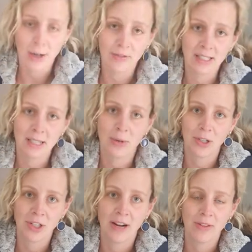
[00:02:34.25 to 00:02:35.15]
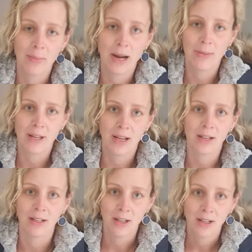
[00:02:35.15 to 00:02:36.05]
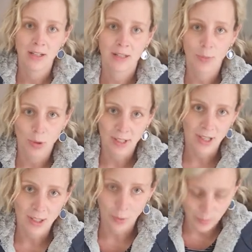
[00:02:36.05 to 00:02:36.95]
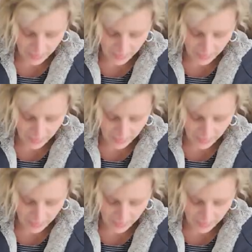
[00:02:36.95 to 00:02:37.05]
then obviously once you have the baby, the smaller size would